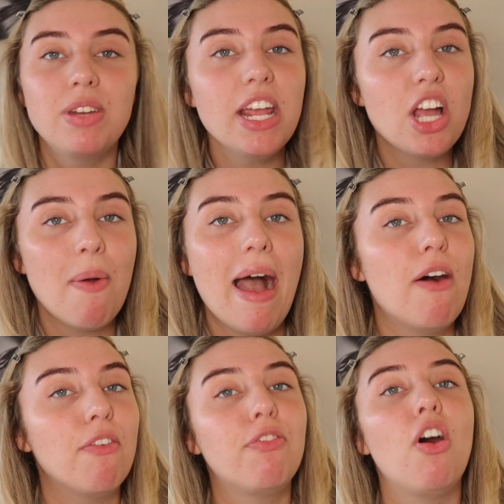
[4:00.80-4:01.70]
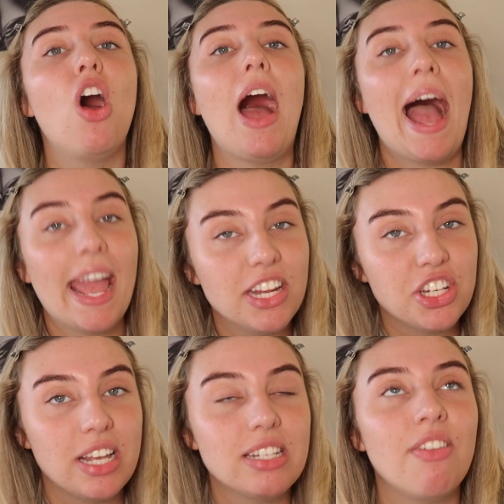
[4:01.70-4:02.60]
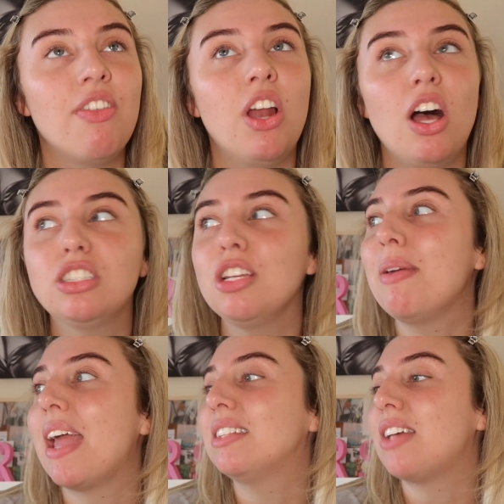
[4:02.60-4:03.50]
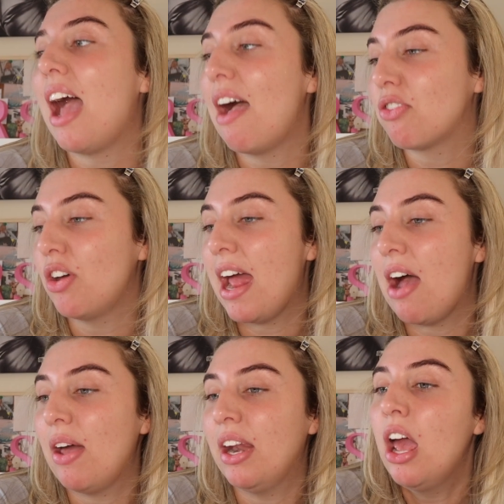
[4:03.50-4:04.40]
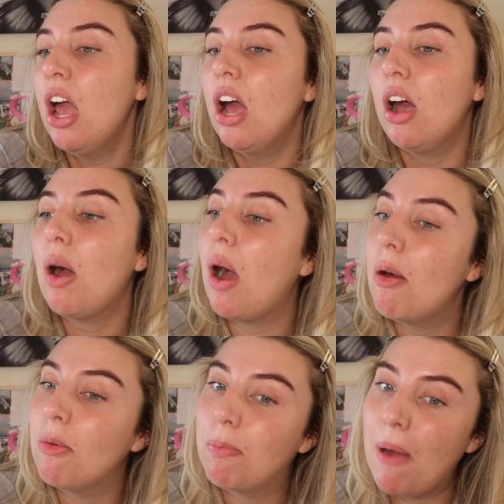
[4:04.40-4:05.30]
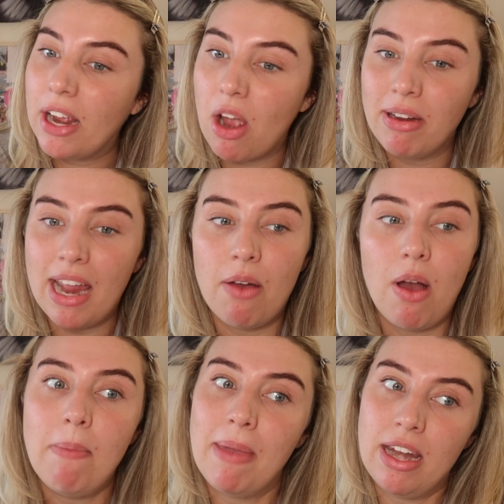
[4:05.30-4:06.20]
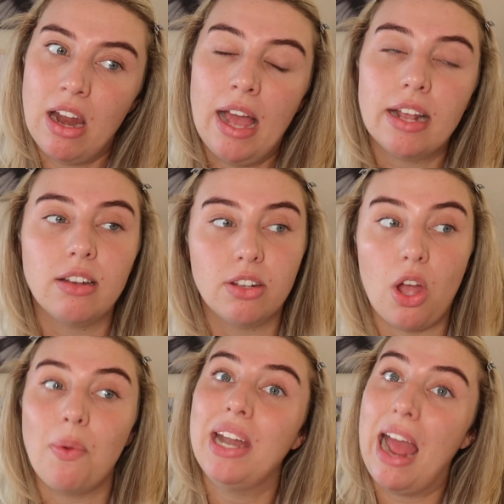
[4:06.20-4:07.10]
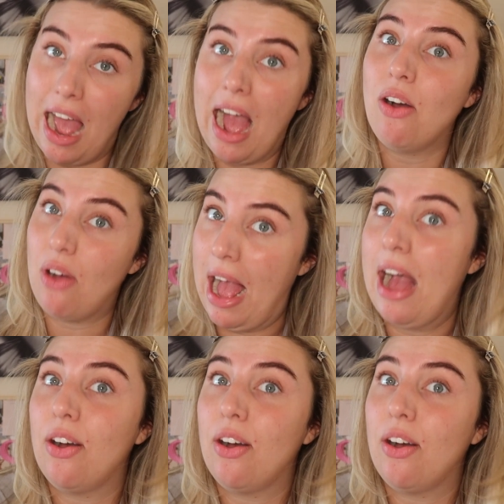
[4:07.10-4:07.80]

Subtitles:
did go out for ages, and the last 2 weekends I have gone out, and by going out I mean like going out